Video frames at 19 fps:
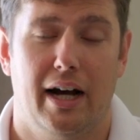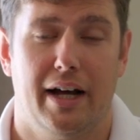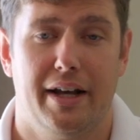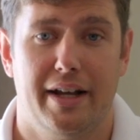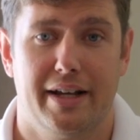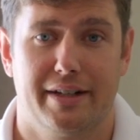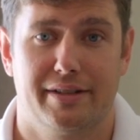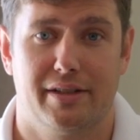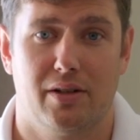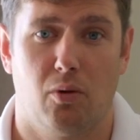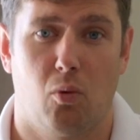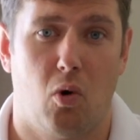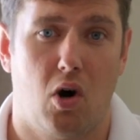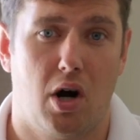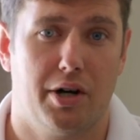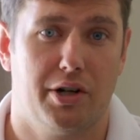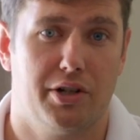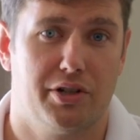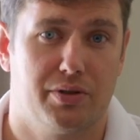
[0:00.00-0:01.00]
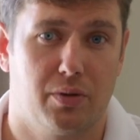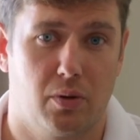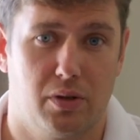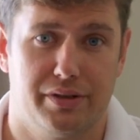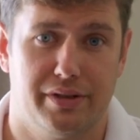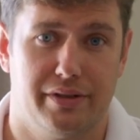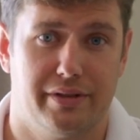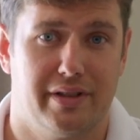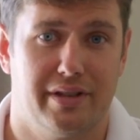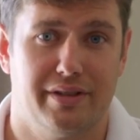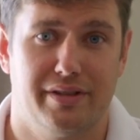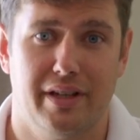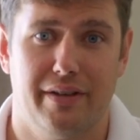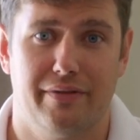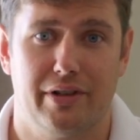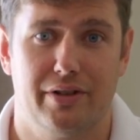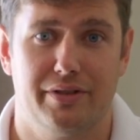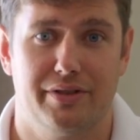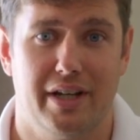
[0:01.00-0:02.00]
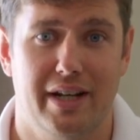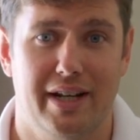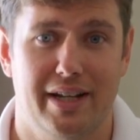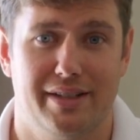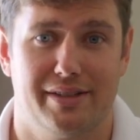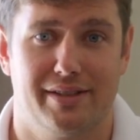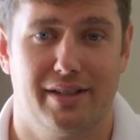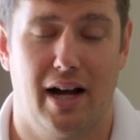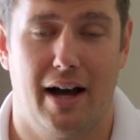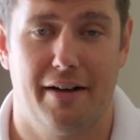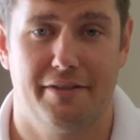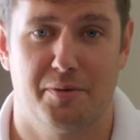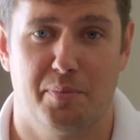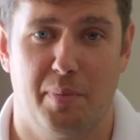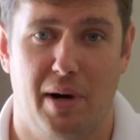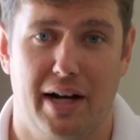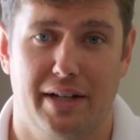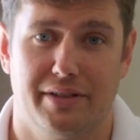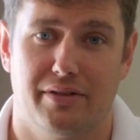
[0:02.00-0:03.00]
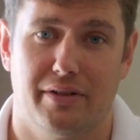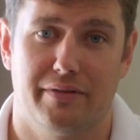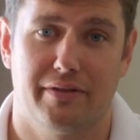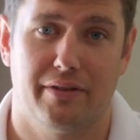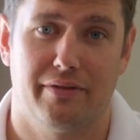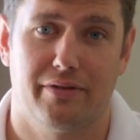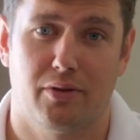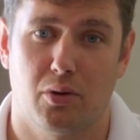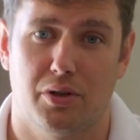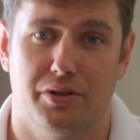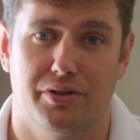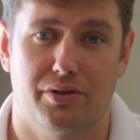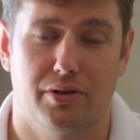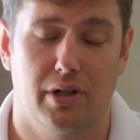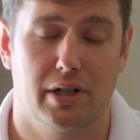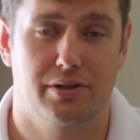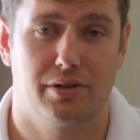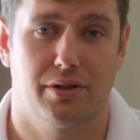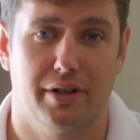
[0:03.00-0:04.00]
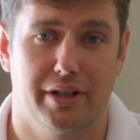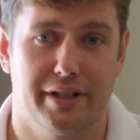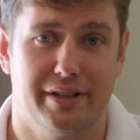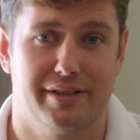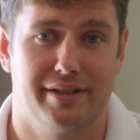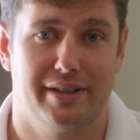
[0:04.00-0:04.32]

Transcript: next to water sources to see if there's any soft spots or if the floor is structurally